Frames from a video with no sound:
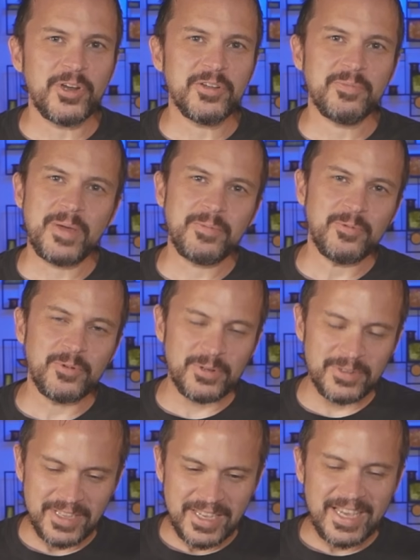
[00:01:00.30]
them. Maybe
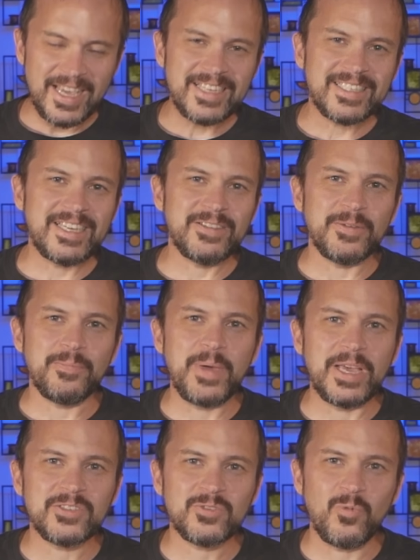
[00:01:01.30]
we'll see the
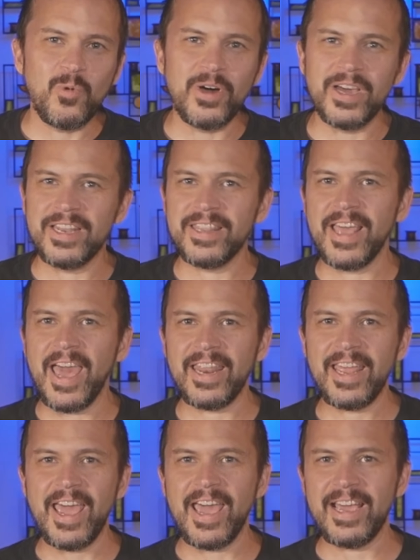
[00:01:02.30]
best one that
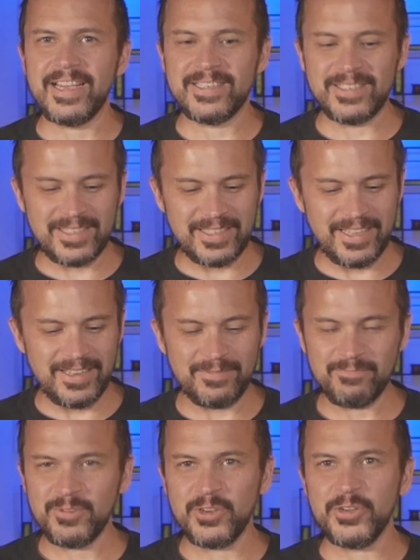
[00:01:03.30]
has the
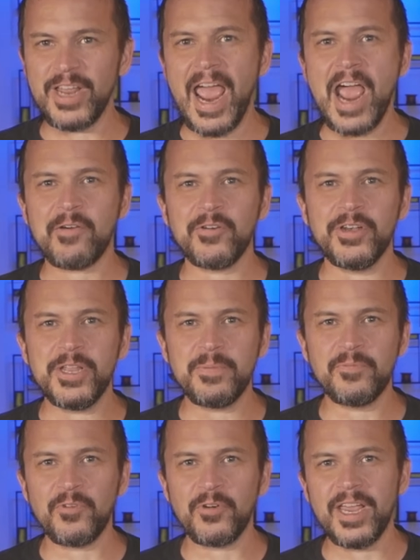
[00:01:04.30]
good
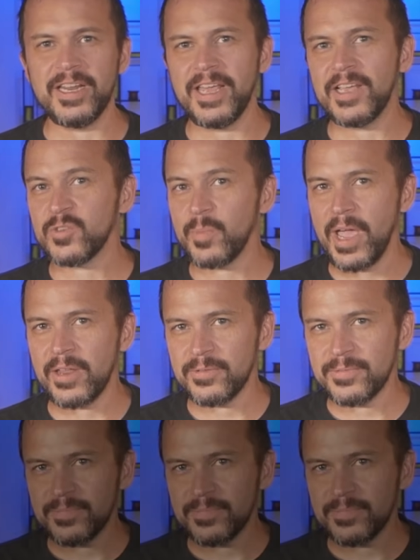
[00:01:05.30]
acronym for NS panel.